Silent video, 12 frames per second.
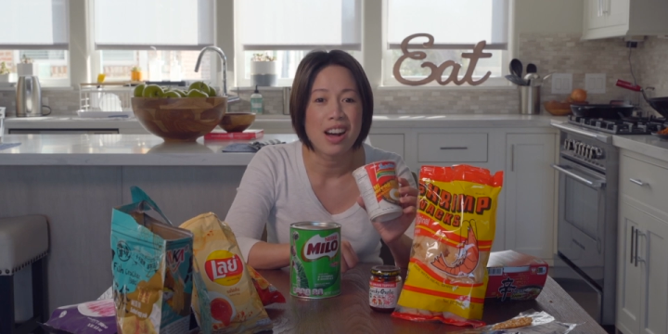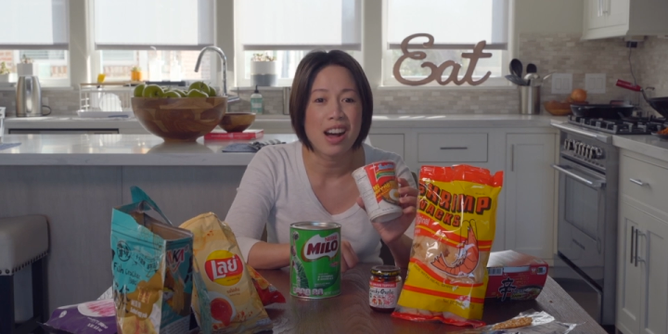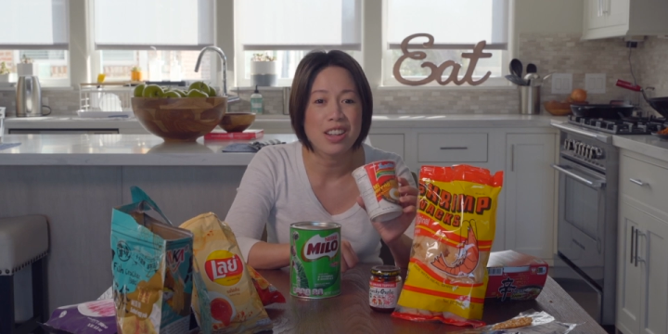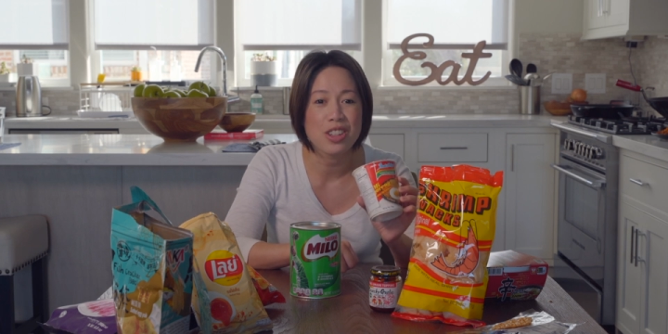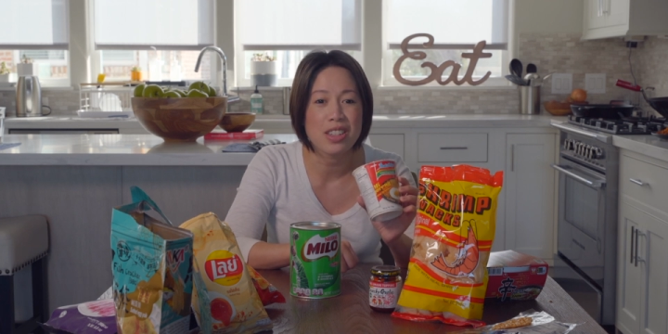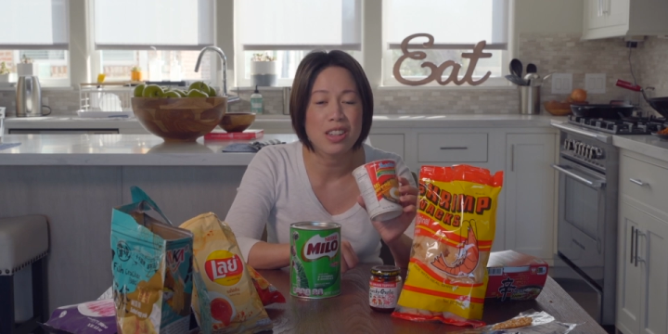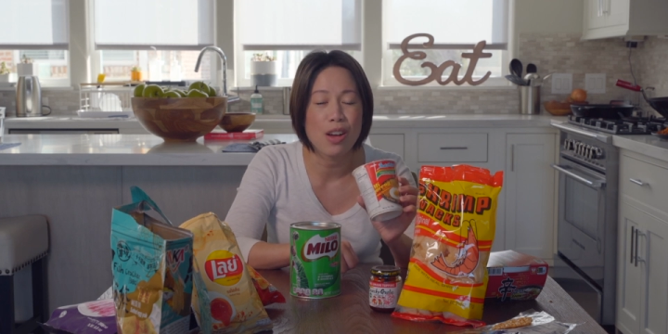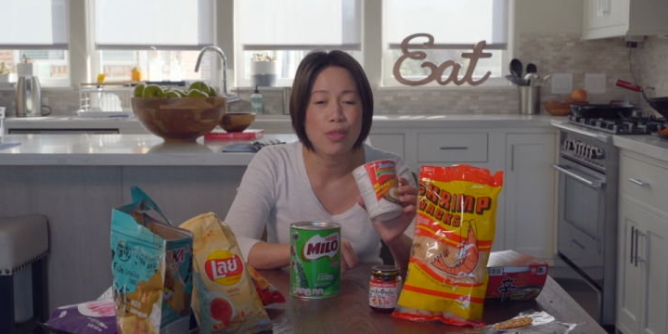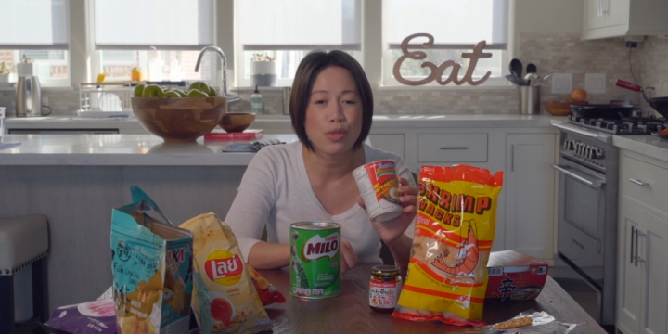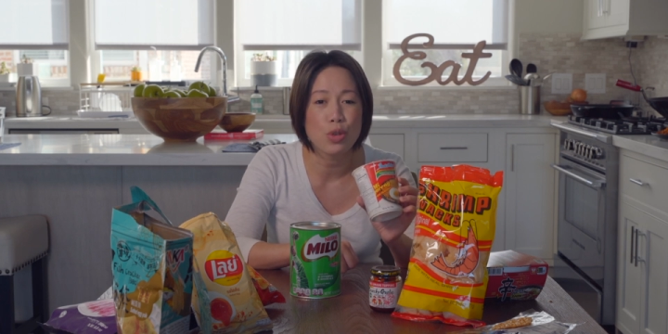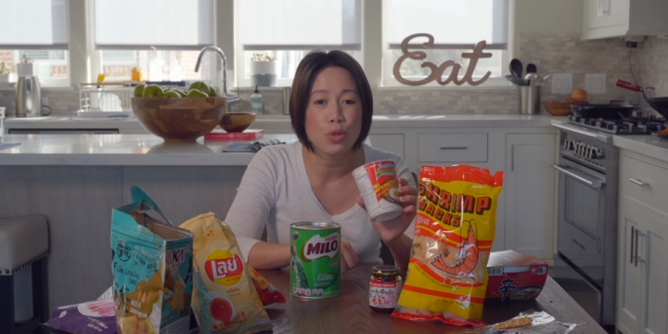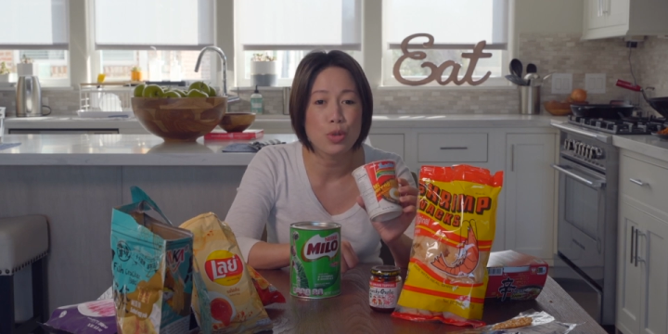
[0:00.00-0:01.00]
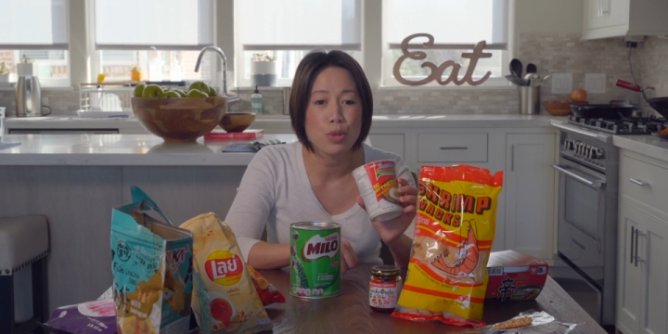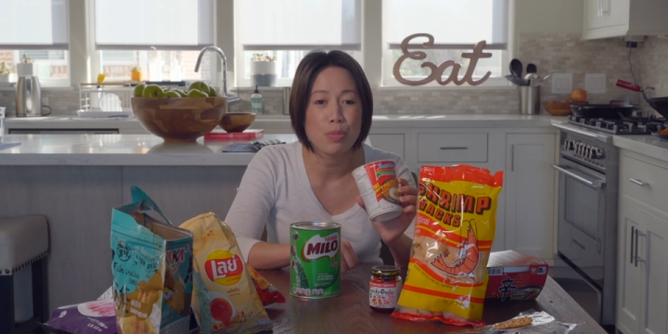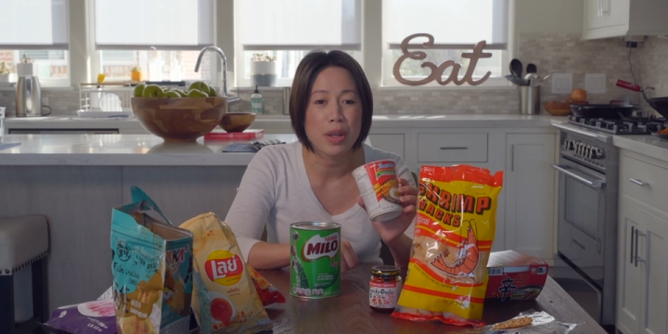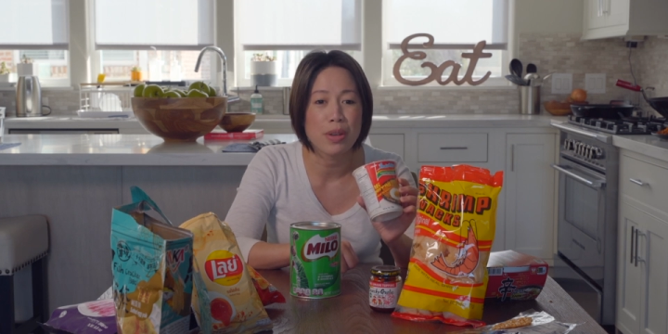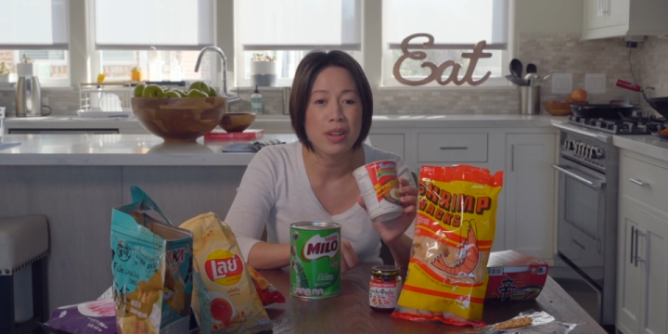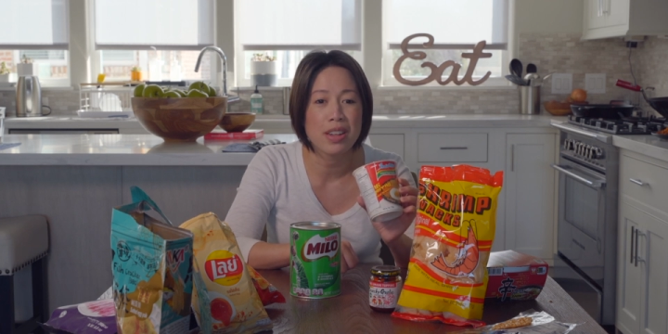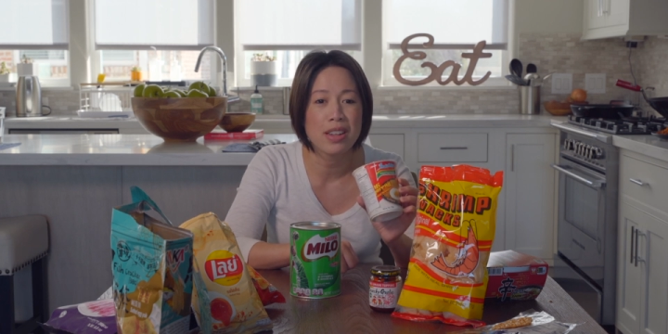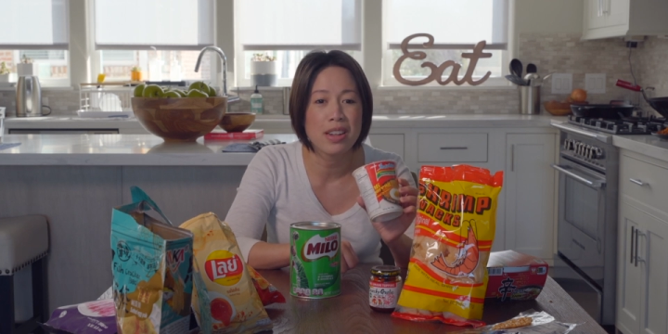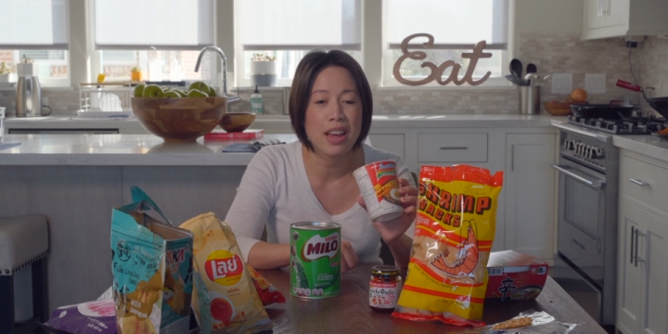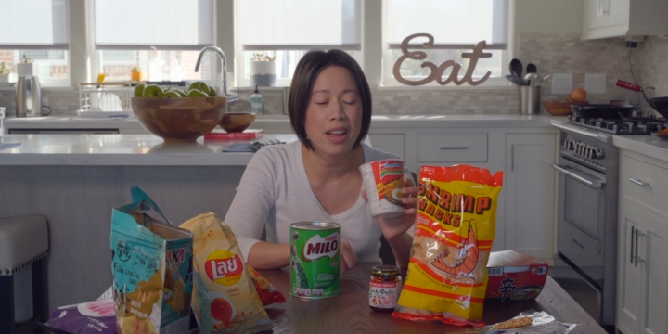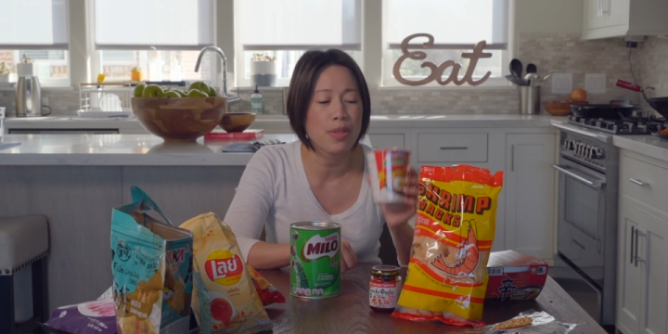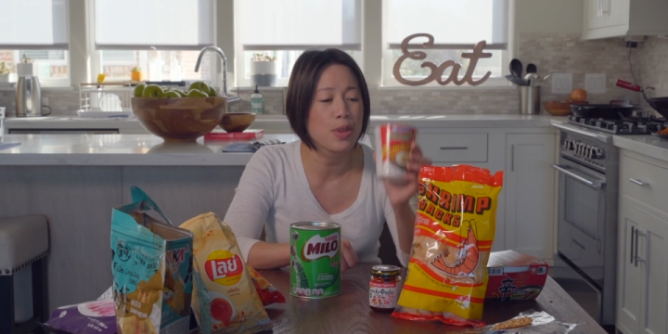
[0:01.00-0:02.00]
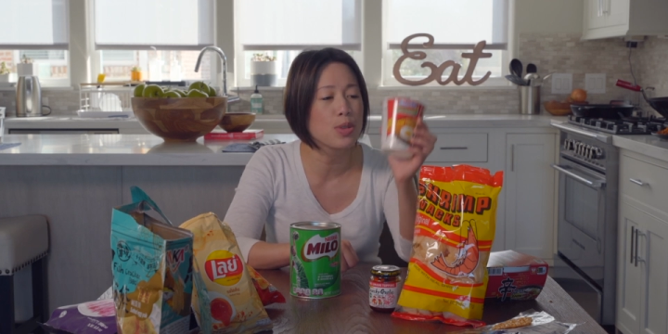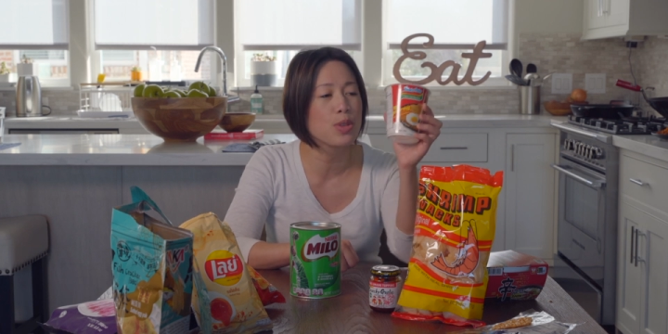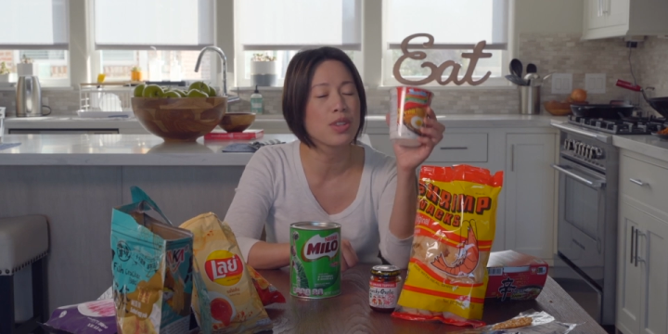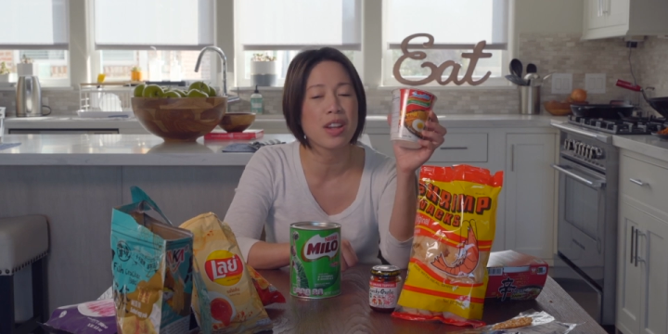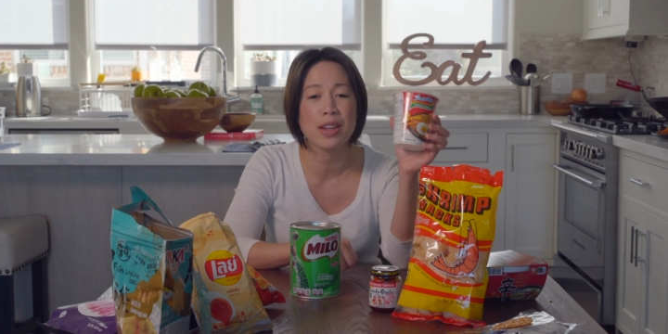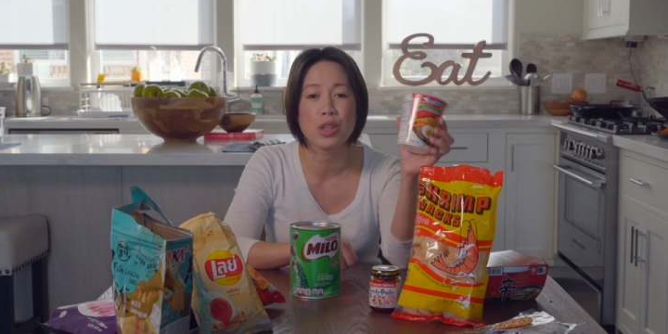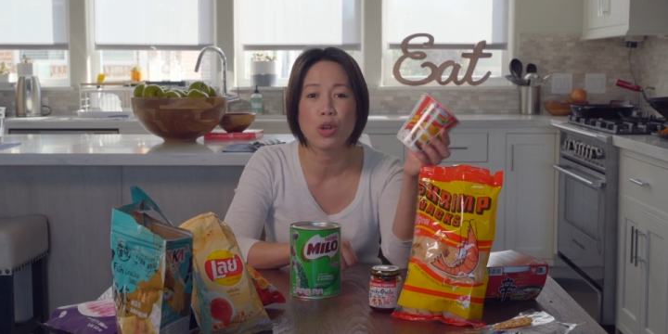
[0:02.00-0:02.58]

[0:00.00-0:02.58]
I just love noodles, period, and this is a nice